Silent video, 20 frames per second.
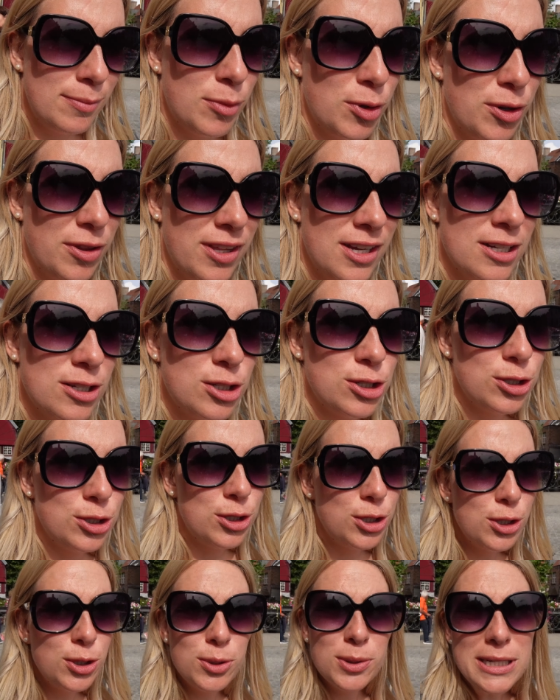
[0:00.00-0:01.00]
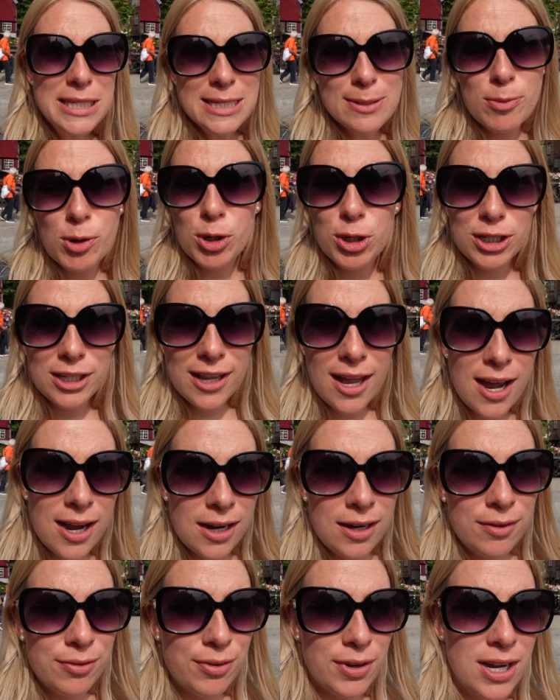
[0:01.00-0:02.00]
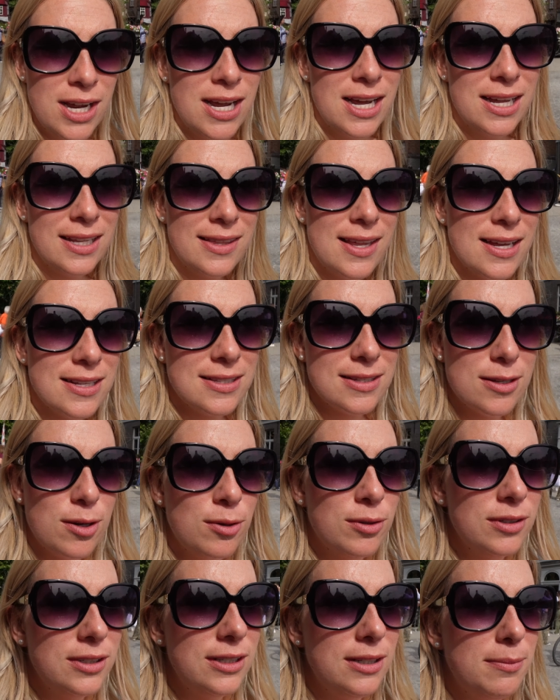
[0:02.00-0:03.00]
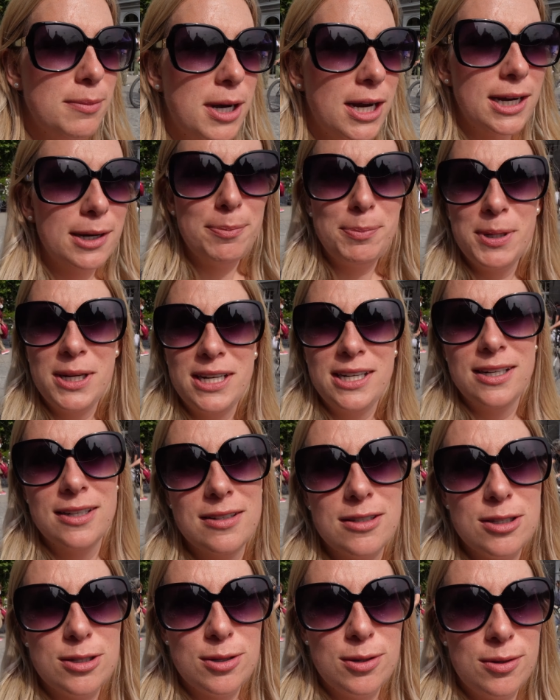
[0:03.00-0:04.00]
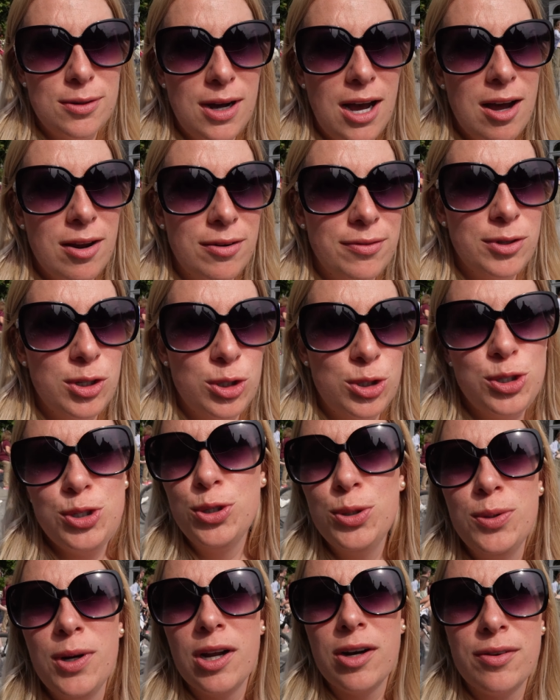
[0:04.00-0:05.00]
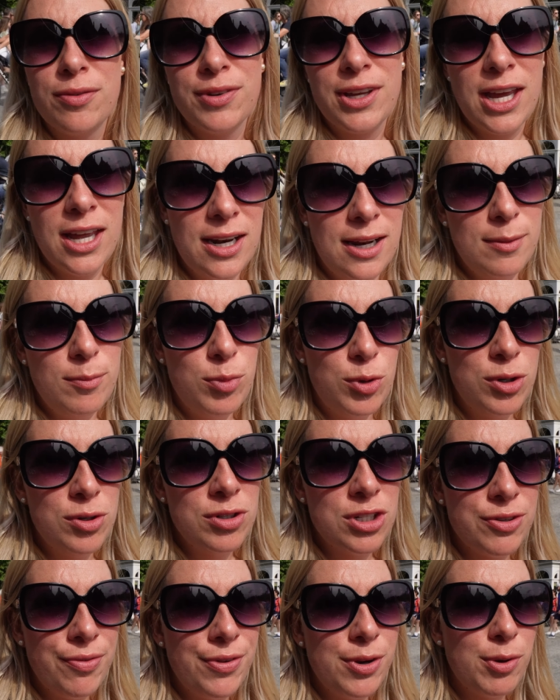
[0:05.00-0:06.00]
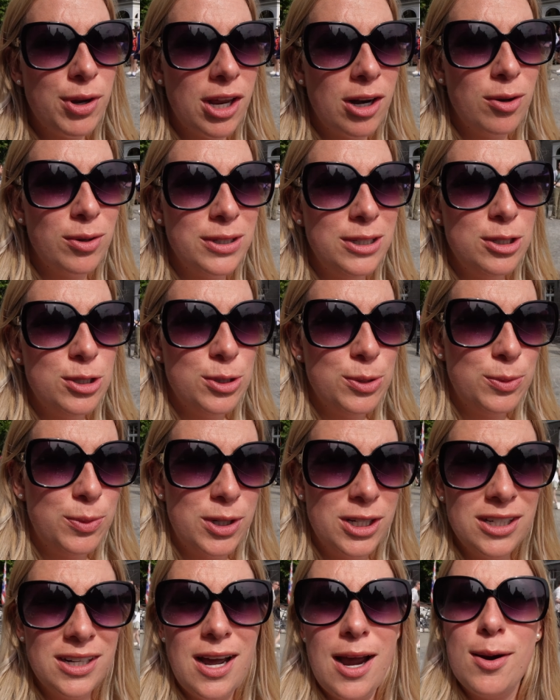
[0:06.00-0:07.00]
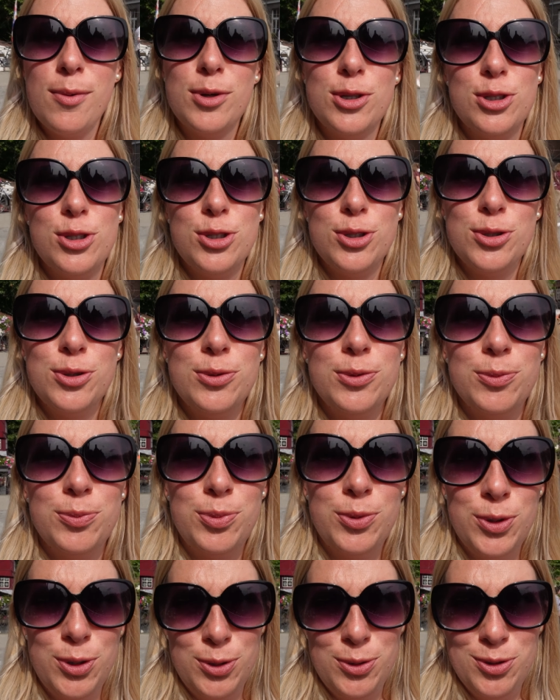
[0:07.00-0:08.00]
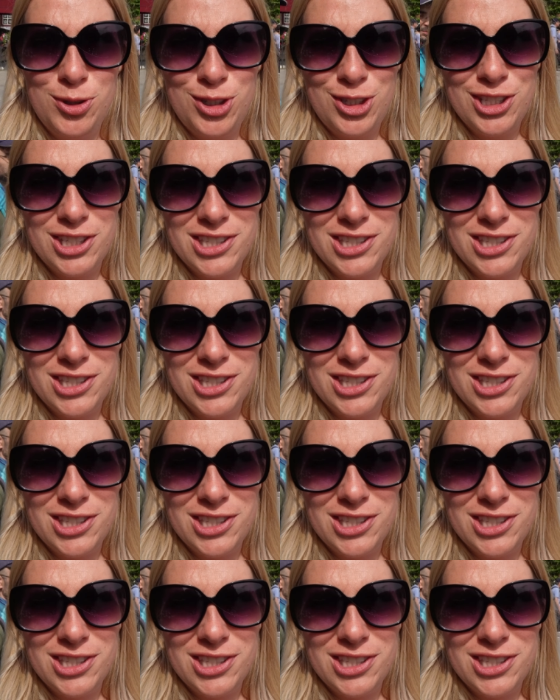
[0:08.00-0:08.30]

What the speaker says: More things to do. It's more alive. That's only my opinion. So out of the two, out of Ghent and Bruges, if you can only do one, I would do Bruges.